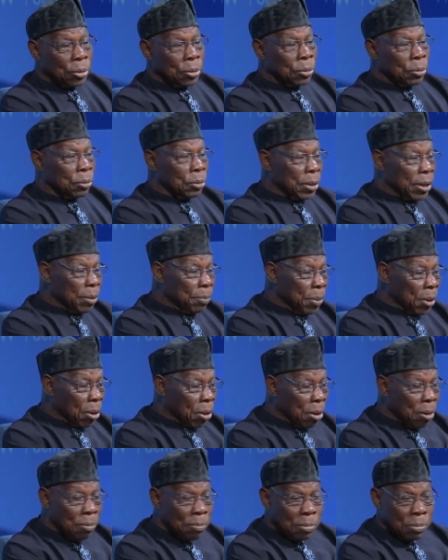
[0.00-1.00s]
do they
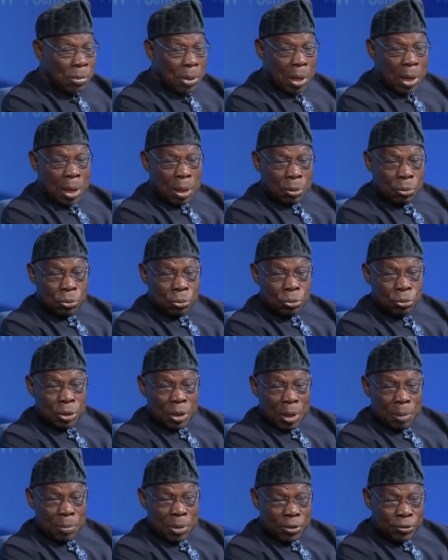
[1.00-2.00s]
become our
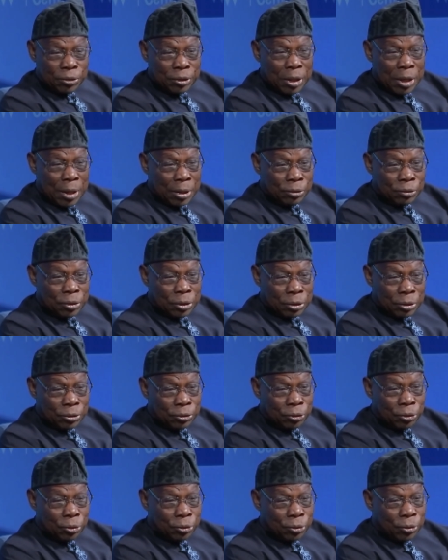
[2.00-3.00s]
colonial master as a
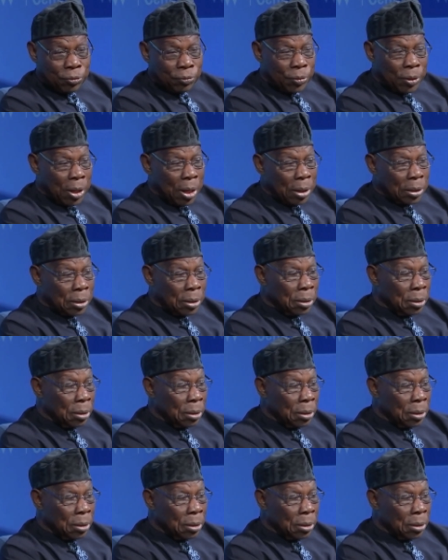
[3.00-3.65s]
result of that?